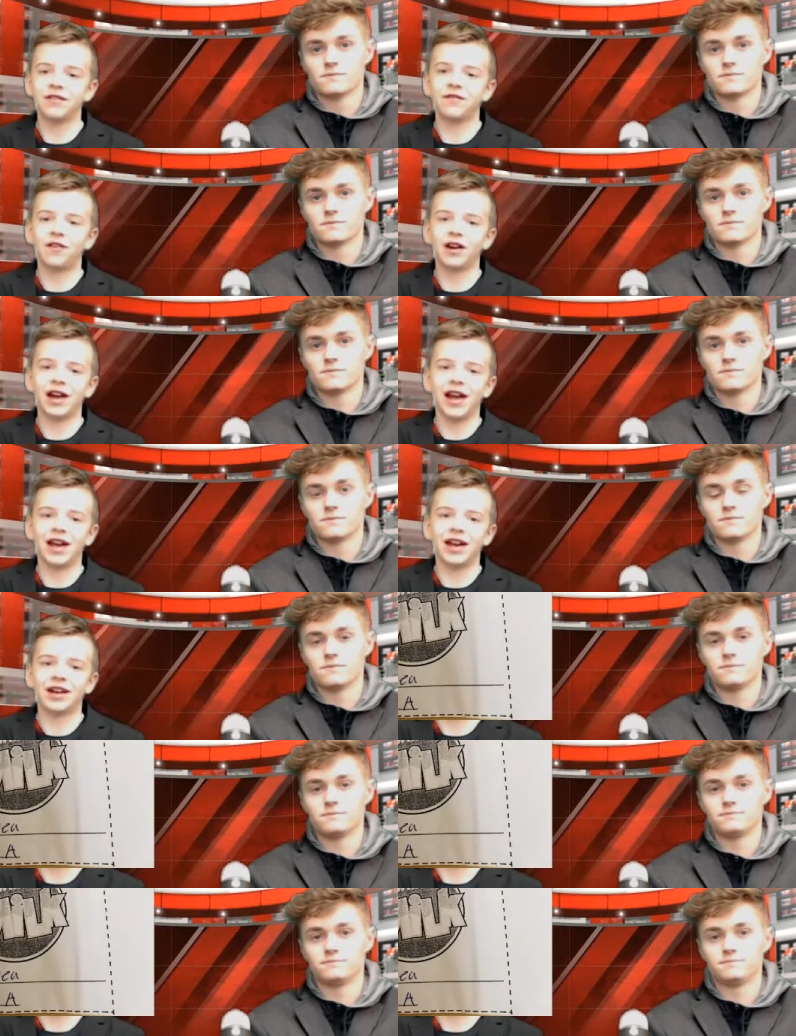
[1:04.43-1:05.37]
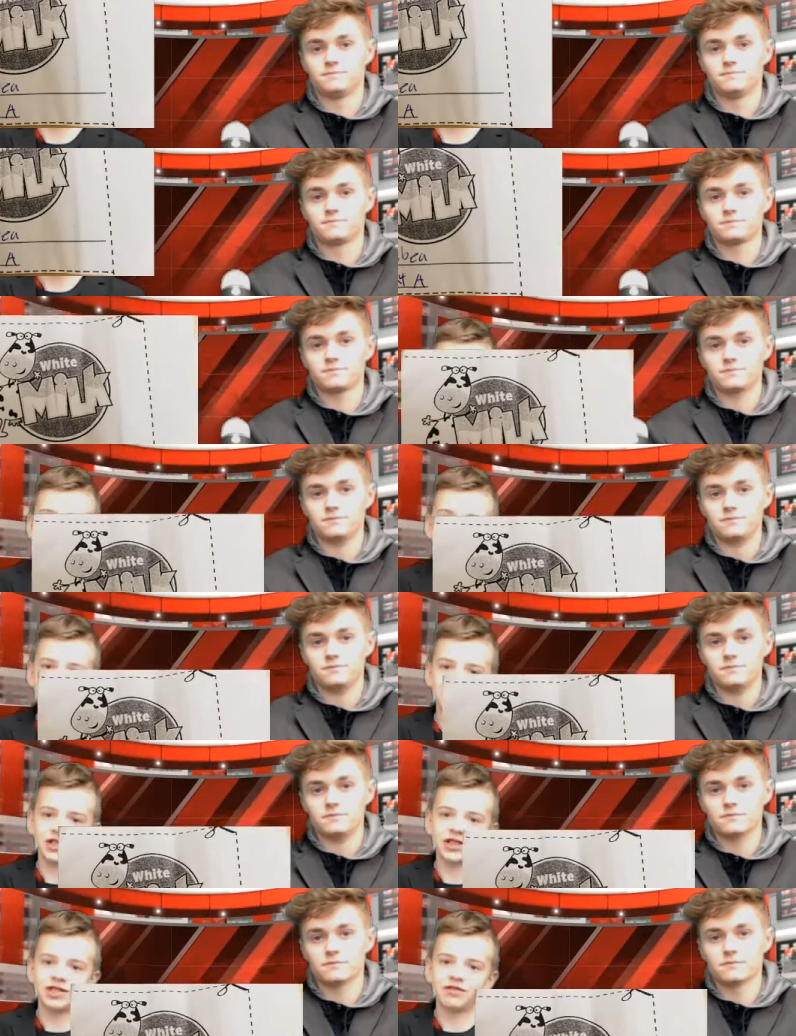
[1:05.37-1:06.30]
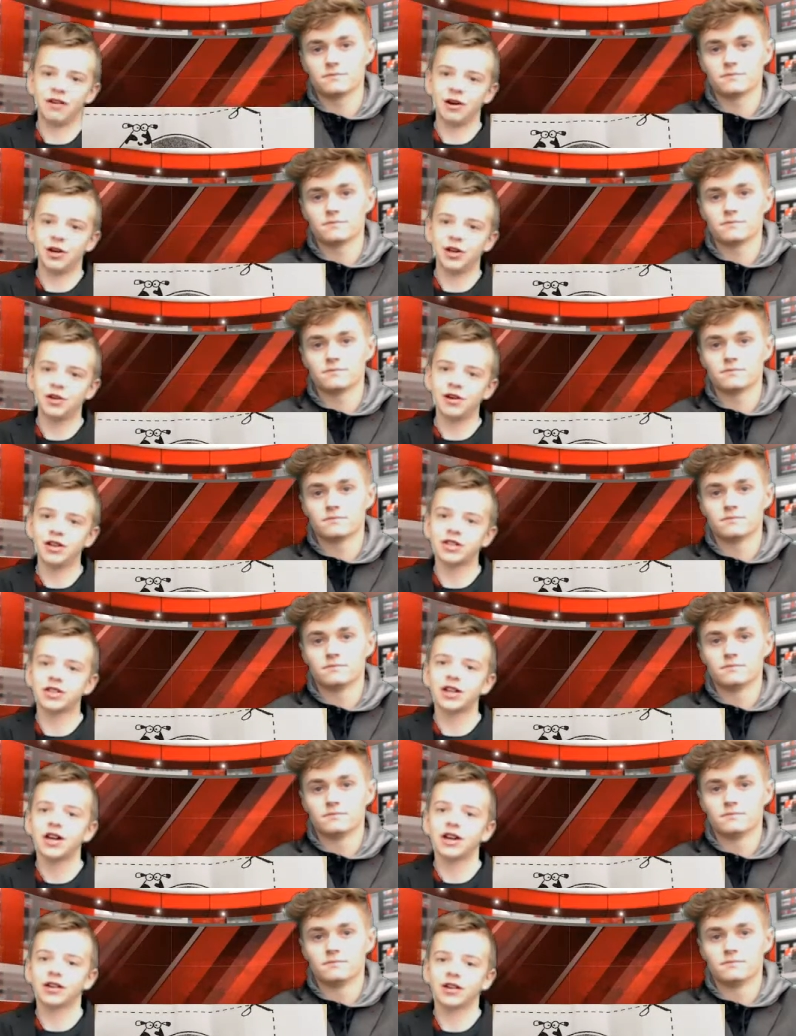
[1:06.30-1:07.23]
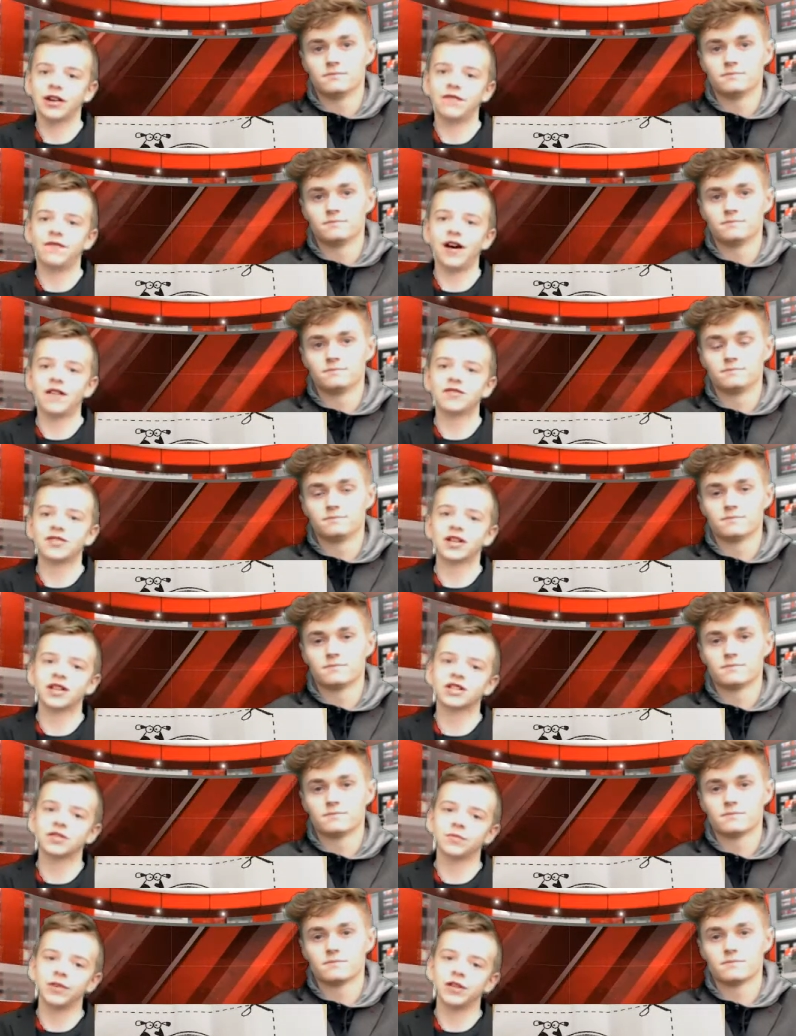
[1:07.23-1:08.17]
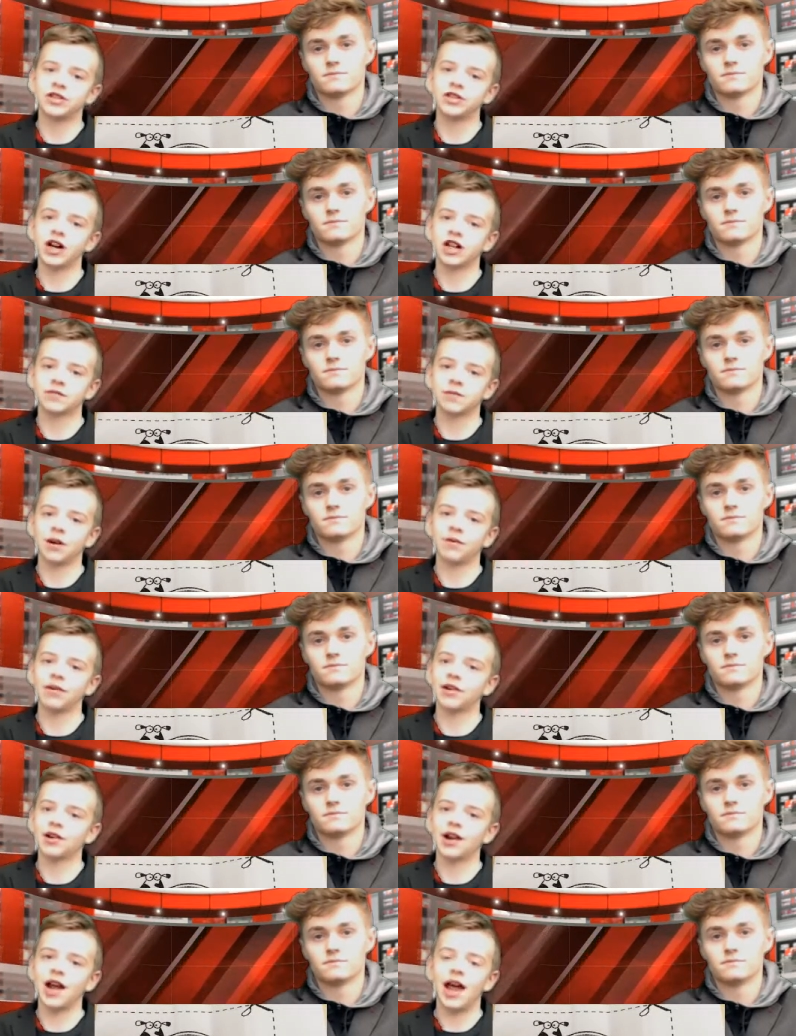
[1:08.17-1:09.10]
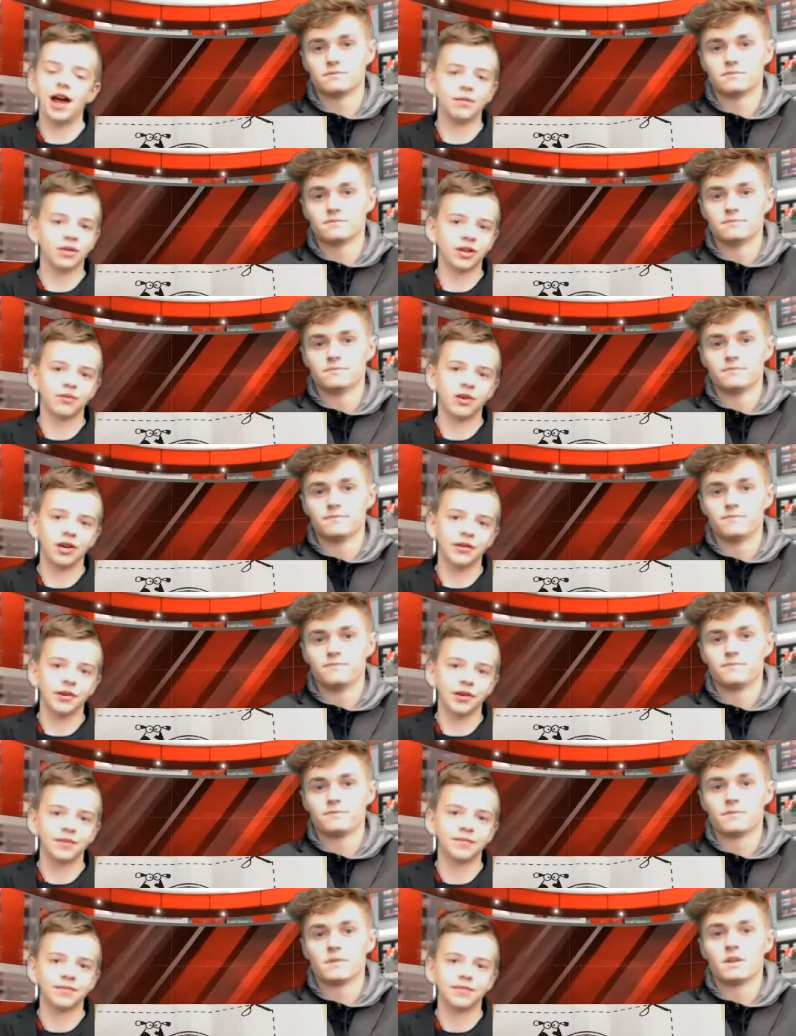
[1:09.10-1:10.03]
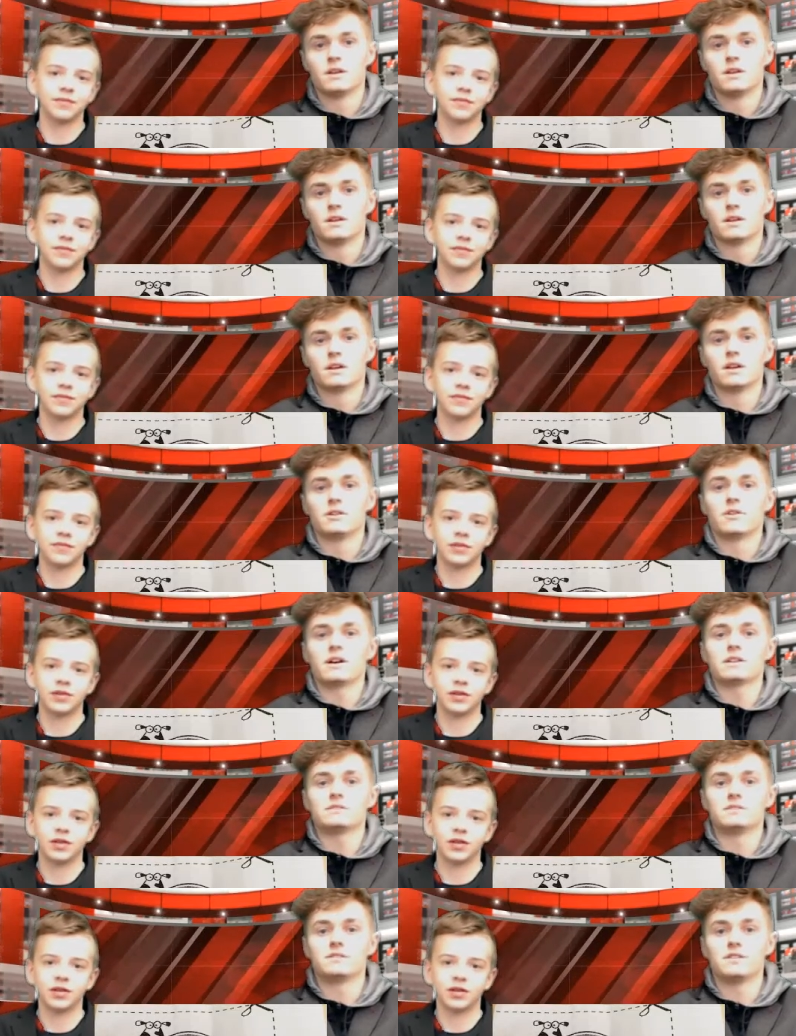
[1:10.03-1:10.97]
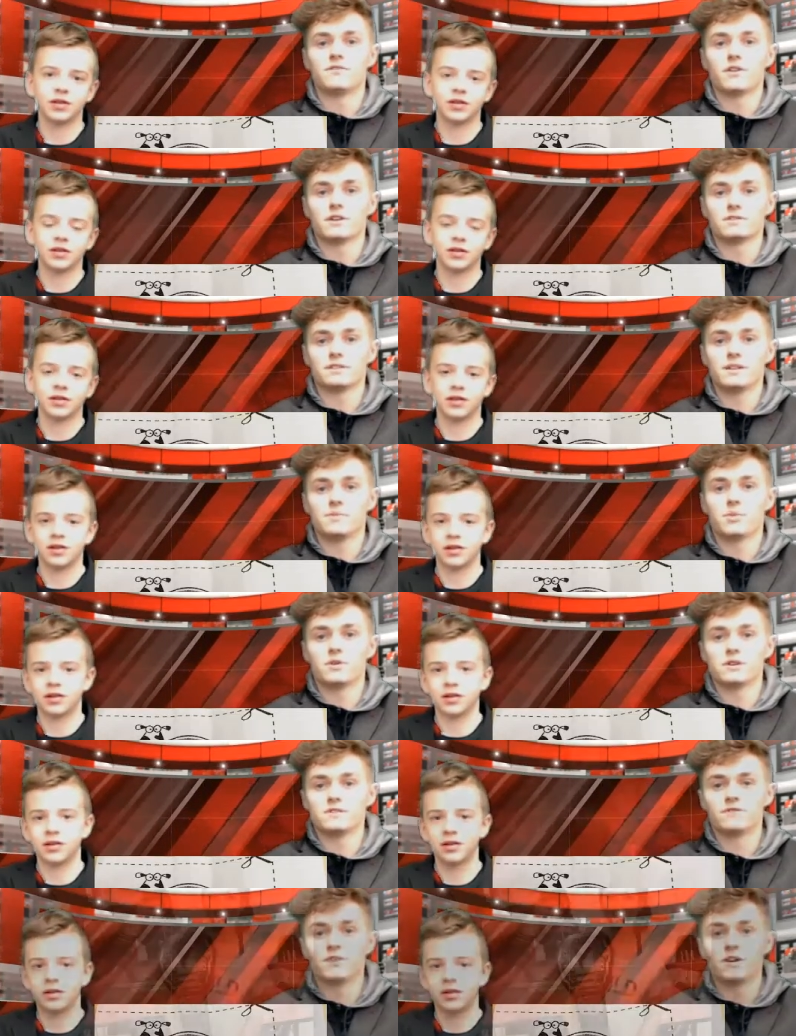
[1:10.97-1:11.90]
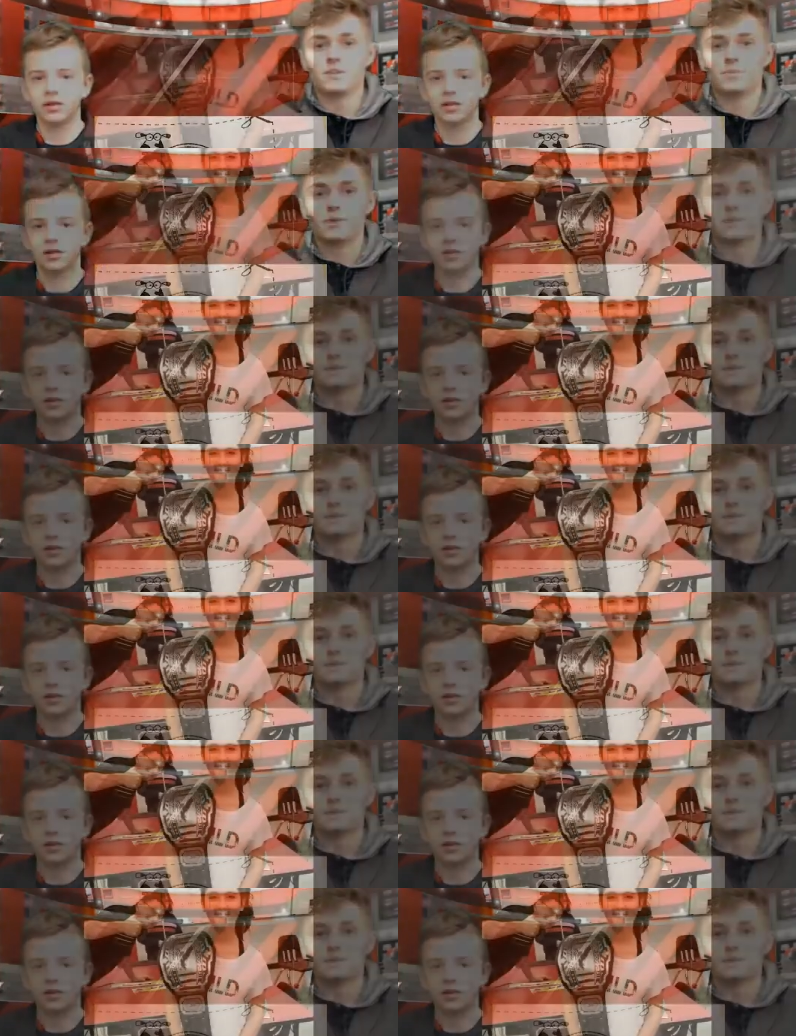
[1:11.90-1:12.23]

Speaker 1: 4A, and congratulations to our newest Grade 5-6 Swedish dodgeball winner Emily Waldner.
Speaker 2: Congrats to the varsity boys volleyball